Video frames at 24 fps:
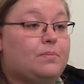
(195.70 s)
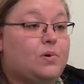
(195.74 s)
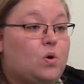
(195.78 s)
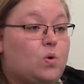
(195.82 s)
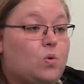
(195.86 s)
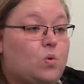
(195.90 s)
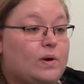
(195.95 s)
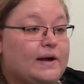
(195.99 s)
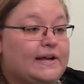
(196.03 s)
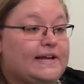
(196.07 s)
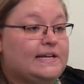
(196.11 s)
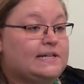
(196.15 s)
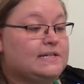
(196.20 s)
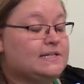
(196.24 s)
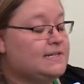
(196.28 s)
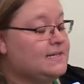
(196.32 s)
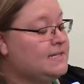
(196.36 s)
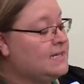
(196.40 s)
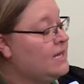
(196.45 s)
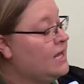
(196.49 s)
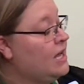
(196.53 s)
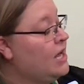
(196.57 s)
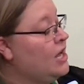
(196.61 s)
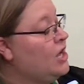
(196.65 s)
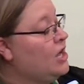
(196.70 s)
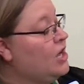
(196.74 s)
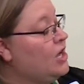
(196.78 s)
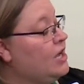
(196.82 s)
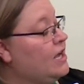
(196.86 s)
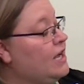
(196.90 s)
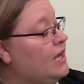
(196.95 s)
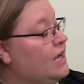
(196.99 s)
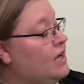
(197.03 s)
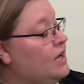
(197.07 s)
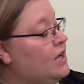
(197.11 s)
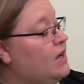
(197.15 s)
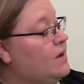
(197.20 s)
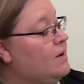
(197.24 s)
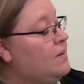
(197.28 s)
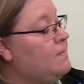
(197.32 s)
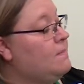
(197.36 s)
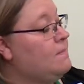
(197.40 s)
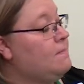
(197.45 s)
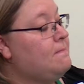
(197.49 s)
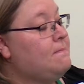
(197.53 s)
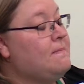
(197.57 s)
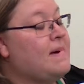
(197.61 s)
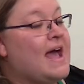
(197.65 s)
point
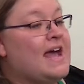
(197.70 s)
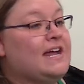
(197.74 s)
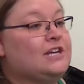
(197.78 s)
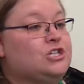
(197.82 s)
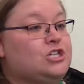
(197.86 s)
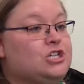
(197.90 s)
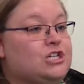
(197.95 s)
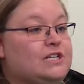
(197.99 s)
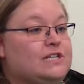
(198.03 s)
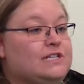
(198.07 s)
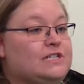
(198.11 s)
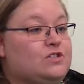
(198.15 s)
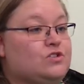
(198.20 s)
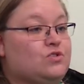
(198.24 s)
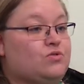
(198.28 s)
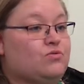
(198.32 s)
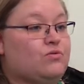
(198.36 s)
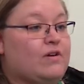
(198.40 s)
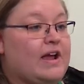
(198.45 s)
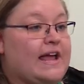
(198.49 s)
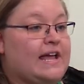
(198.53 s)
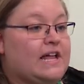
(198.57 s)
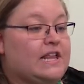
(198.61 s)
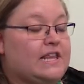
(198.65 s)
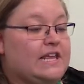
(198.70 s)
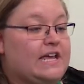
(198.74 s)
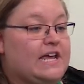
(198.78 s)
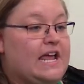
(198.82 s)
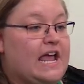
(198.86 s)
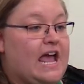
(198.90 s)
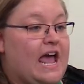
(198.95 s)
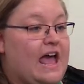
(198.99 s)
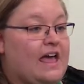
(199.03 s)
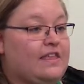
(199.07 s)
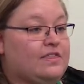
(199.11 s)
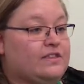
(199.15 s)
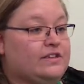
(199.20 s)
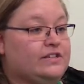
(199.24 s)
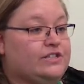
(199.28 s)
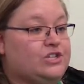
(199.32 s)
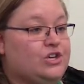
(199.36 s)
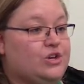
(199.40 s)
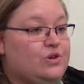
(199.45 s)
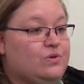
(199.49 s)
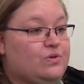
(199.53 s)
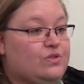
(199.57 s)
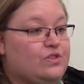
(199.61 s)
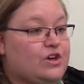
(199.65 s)
matches directly at the
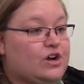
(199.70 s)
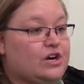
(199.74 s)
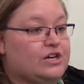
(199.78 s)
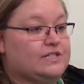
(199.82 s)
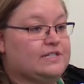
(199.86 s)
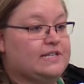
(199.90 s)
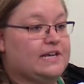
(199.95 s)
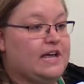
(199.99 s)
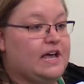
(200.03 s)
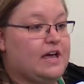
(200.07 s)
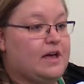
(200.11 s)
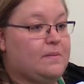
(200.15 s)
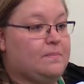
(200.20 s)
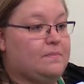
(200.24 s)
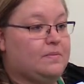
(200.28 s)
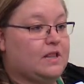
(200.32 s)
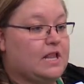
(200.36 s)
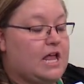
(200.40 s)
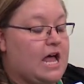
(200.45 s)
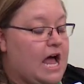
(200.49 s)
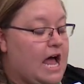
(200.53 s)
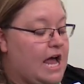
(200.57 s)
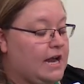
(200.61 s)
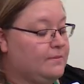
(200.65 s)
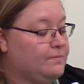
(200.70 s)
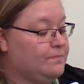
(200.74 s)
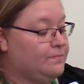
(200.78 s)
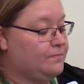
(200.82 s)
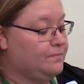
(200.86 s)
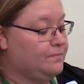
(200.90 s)
2/3 a cup line.